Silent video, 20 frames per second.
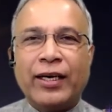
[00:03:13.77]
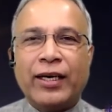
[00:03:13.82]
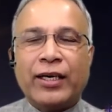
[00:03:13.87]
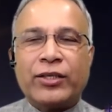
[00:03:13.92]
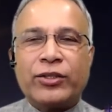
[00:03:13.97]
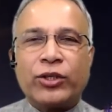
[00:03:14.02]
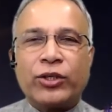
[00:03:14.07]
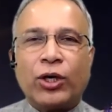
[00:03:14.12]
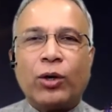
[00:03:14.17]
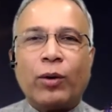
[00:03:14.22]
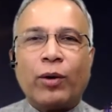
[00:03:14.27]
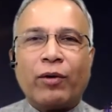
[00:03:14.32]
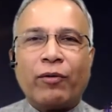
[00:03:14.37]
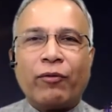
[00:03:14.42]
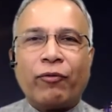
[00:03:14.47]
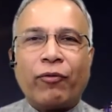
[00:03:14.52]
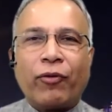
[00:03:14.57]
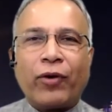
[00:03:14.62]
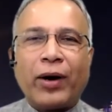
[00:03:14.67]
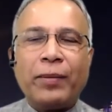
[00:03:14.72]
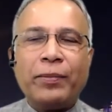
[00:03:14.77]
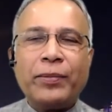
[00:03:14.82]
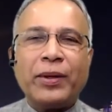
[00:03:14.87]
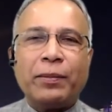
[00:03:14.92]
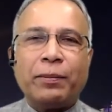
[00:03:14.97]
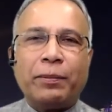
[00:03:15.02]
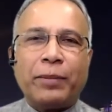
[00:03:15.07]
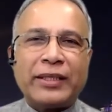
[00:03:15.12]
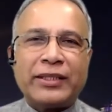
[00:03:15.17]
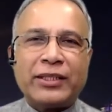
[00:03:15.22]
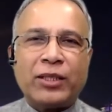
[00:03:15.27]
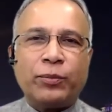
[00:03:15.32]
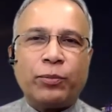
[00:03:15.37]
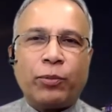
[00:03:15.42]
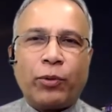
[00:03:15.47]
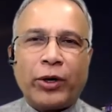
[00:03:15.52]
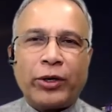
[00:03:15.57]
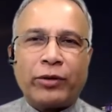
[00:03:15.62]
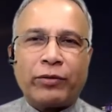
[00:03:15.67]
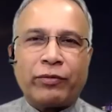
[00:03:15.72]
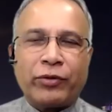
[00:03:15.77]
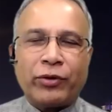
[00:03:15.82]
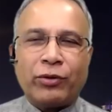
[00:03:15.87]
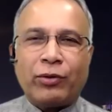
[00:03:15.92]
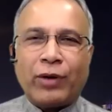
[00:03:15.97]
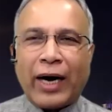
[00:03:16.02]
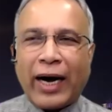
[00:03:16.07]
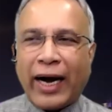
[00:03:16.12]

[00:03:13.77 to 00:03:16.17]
So from the budget point of view,